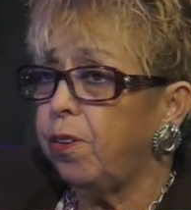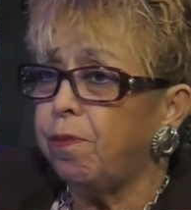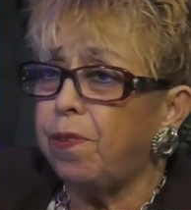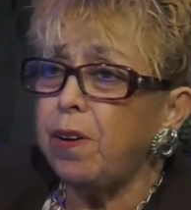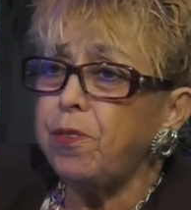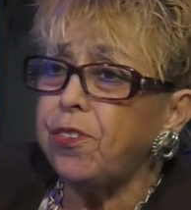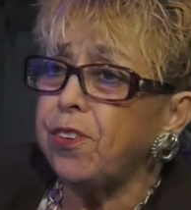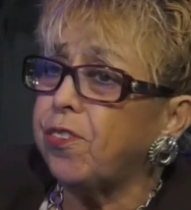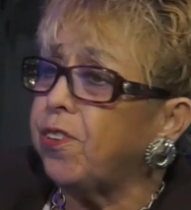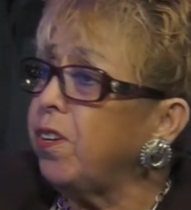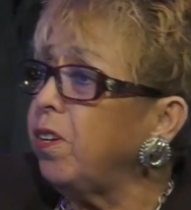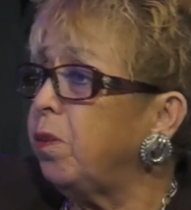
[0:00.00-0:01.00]
5 or 6
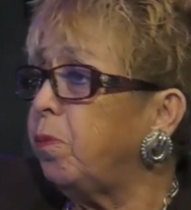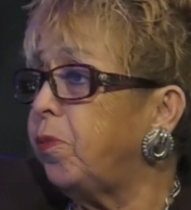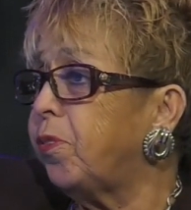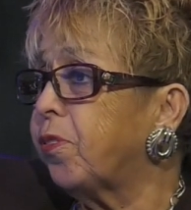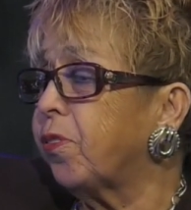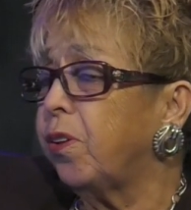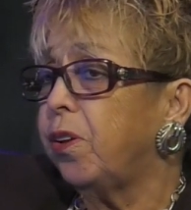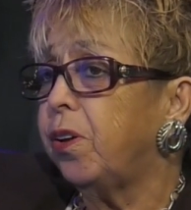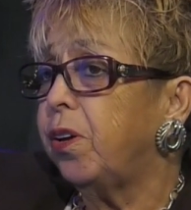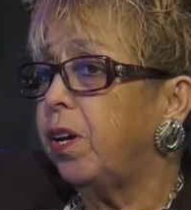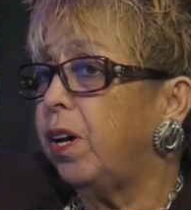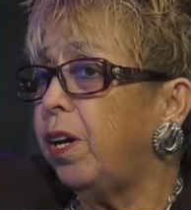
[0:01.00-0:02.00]
times
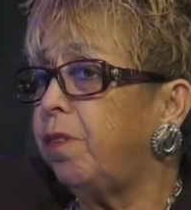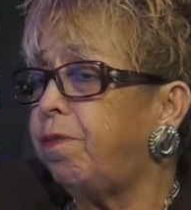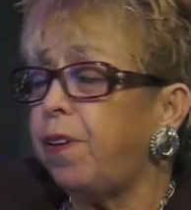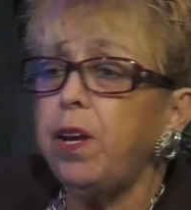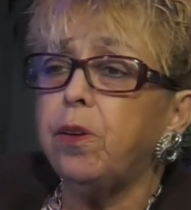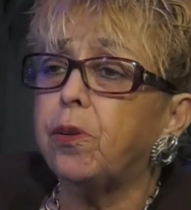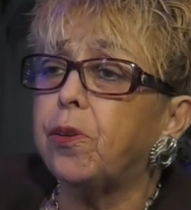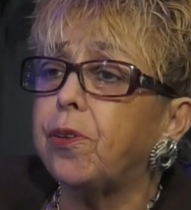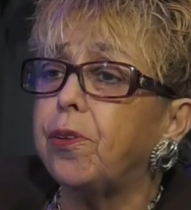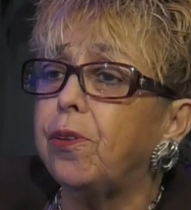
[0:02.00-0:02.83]
and failed.